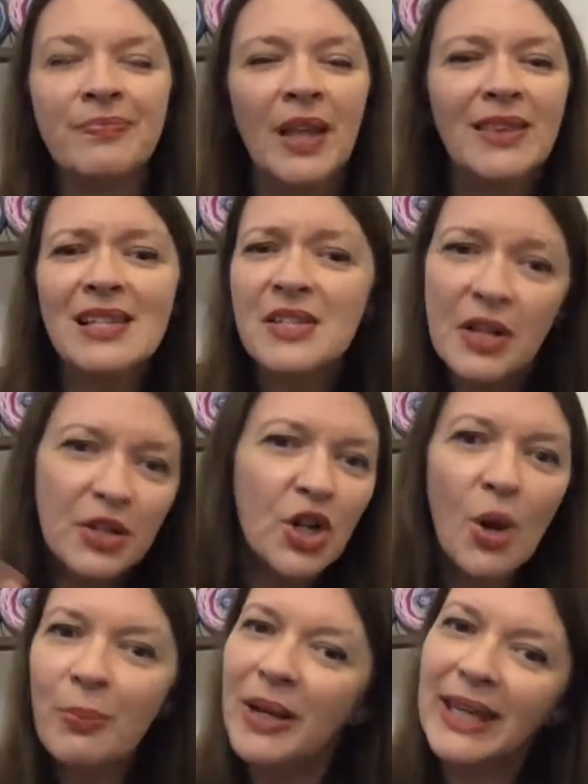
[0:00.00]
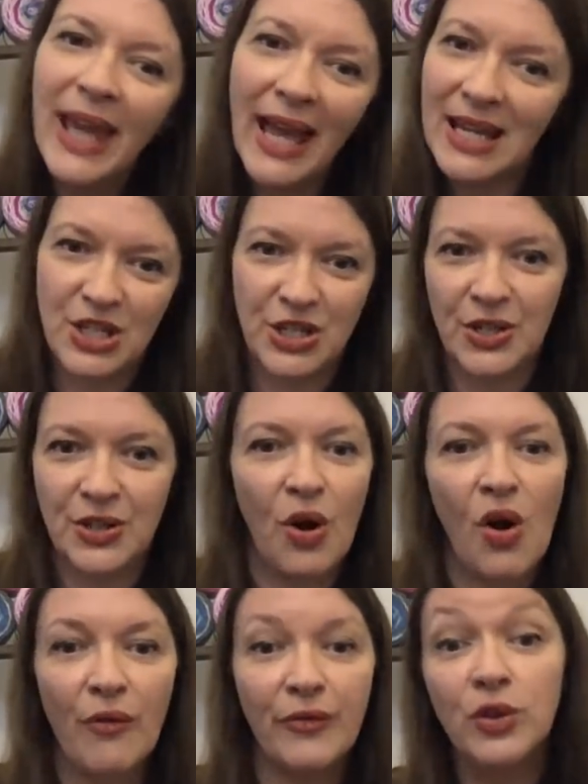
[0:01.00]
an obligation
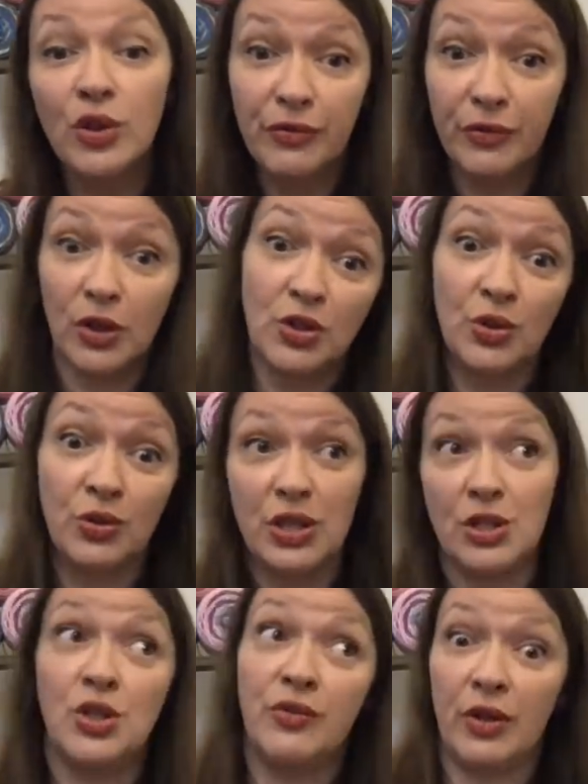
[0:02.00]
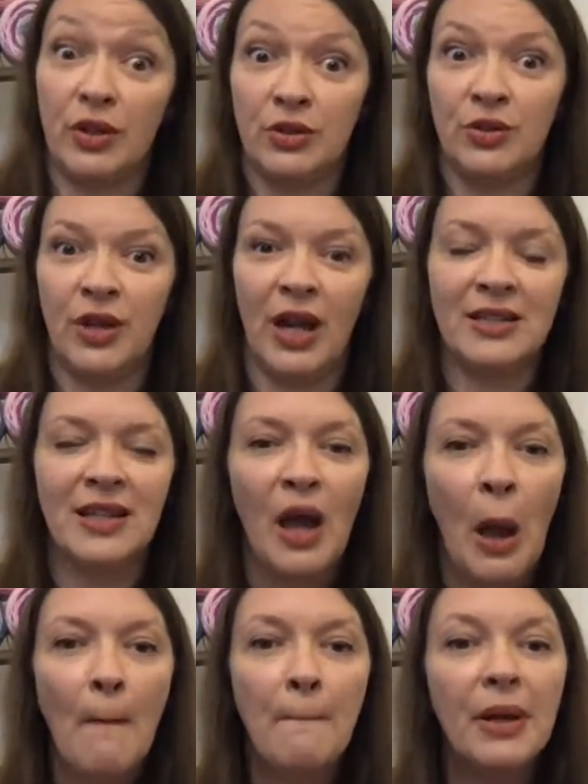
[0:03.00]
of you've got to do this, you've got to do that.
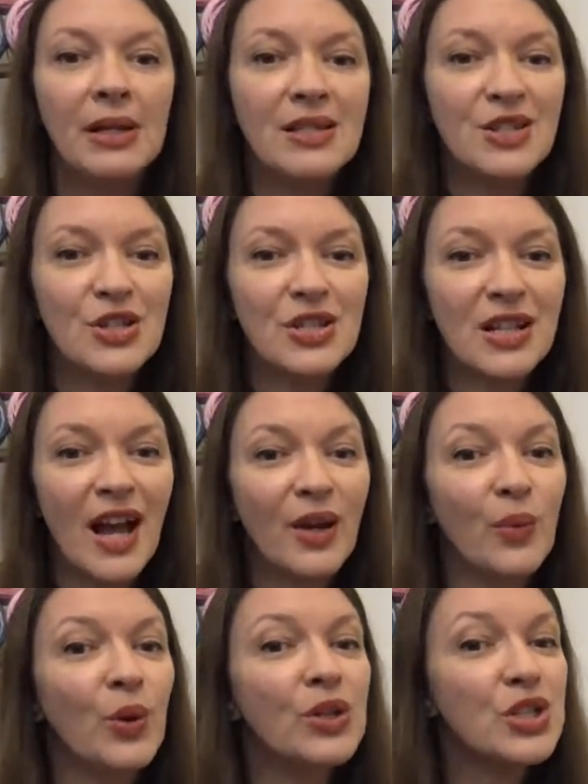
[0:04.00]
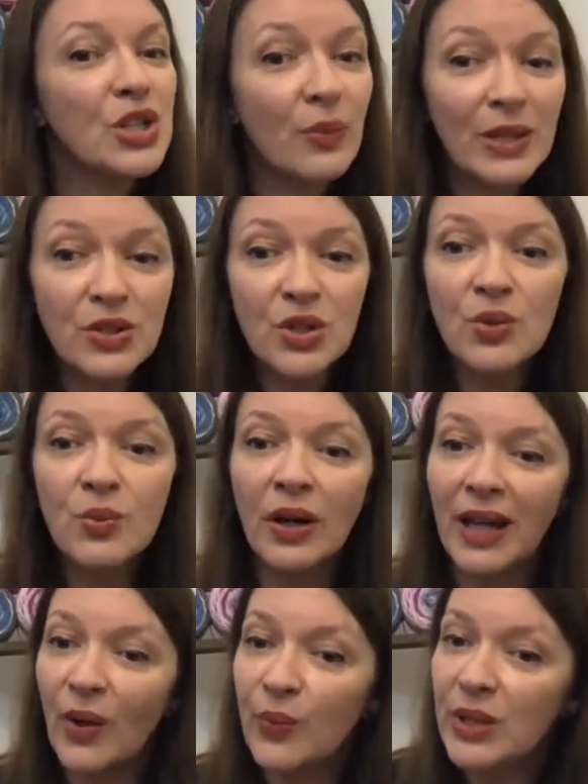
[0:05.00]
But it's just like, what shall we do? What
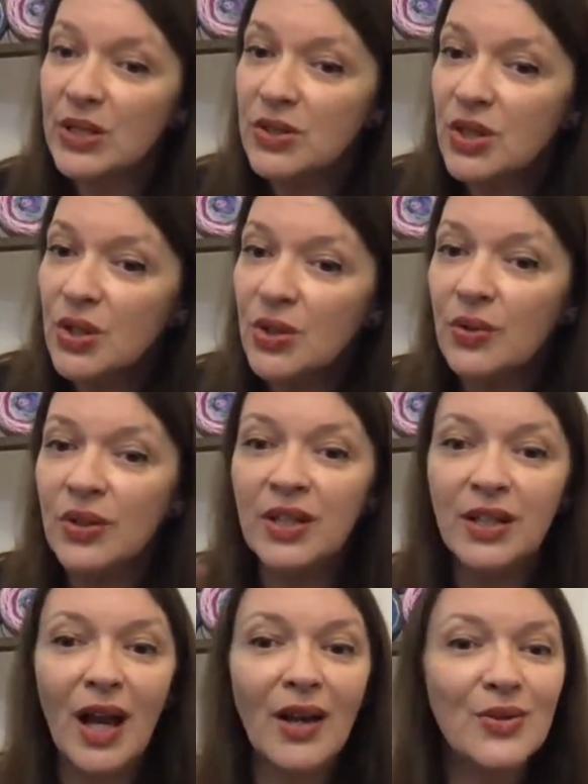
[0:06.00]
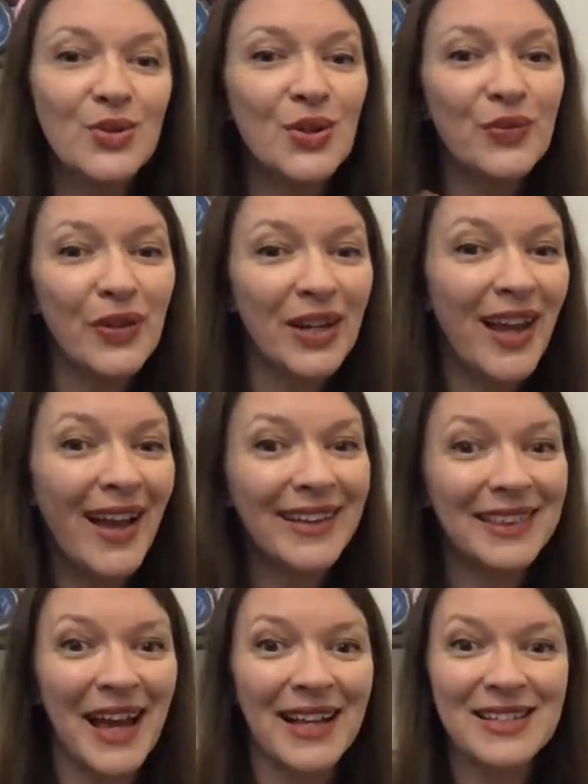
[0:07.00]
can we do? You know, sort of like
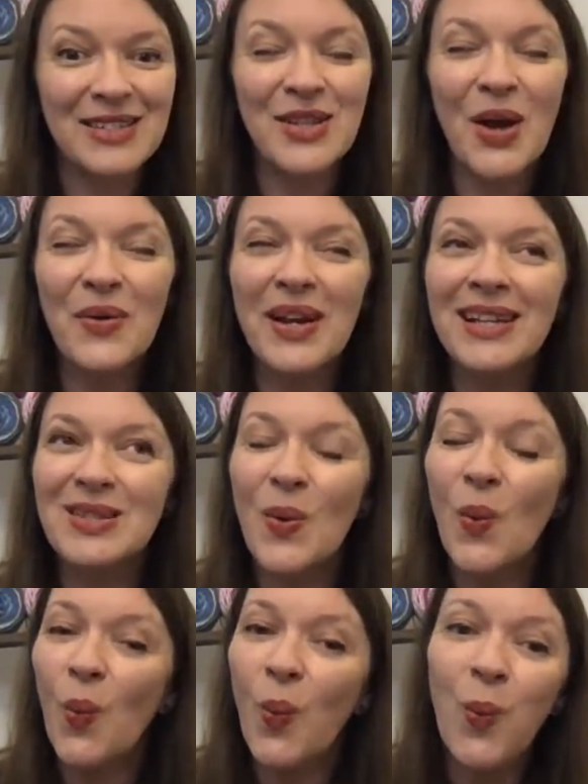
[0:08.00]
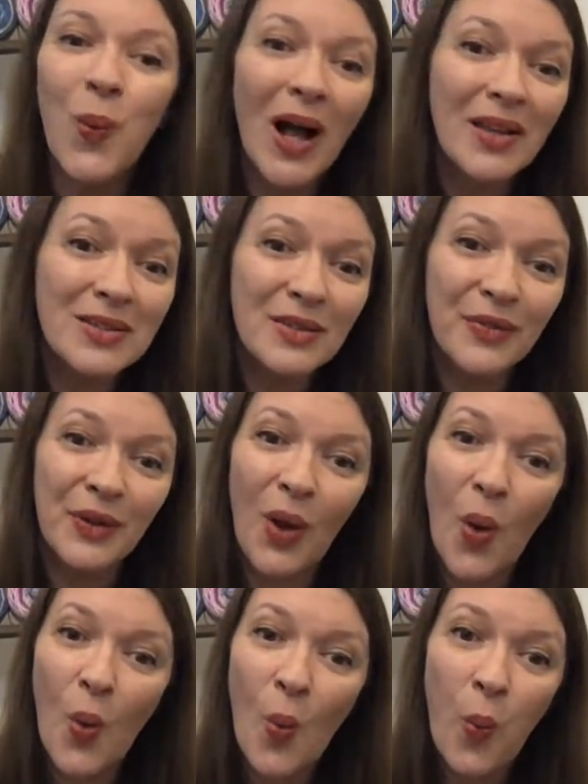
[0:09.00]
that. So it's
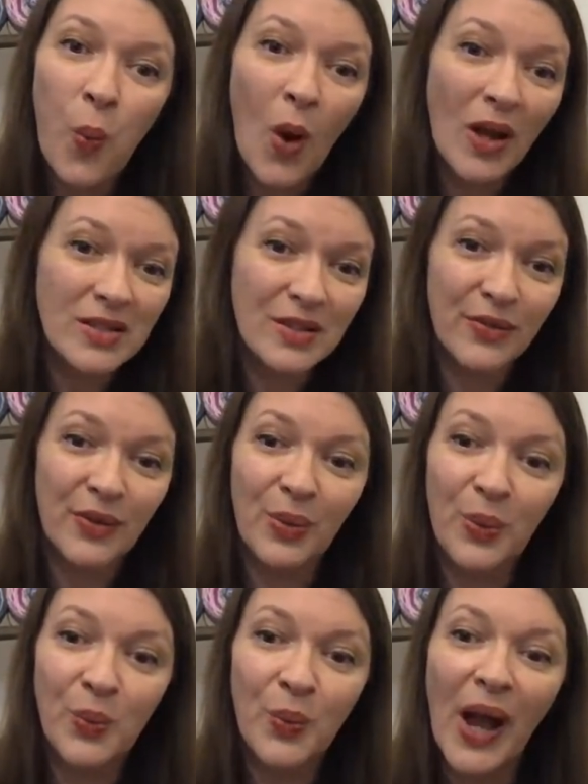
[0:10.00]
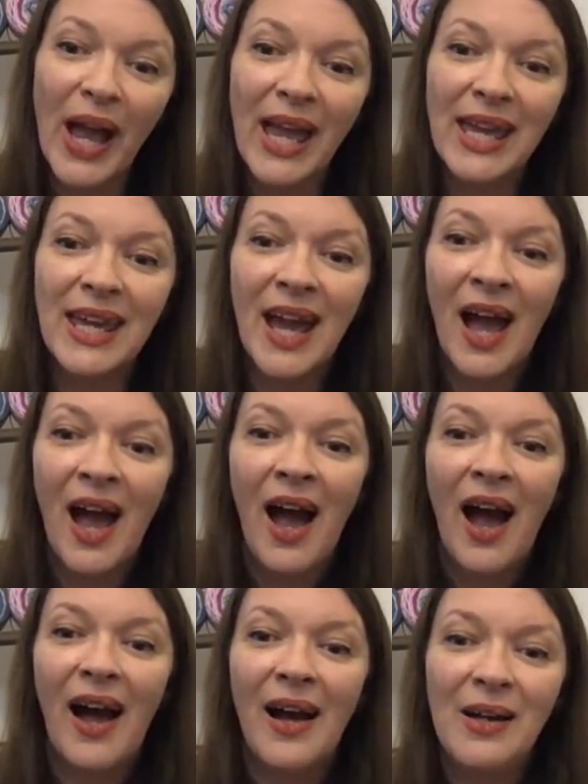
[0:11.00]
wonderful the way
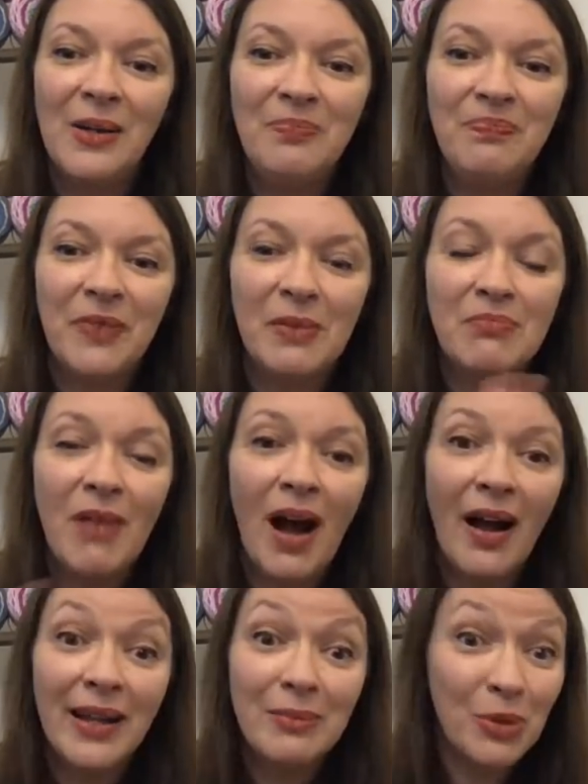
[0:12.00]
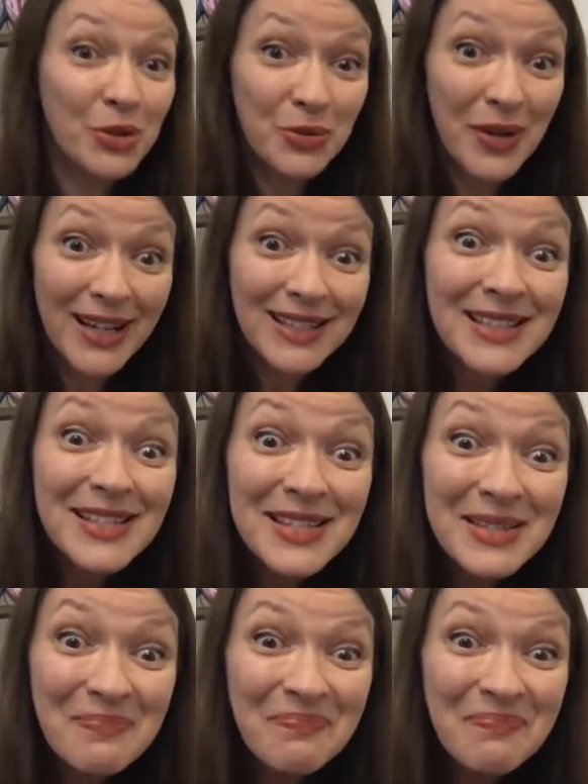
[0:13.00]
my moderators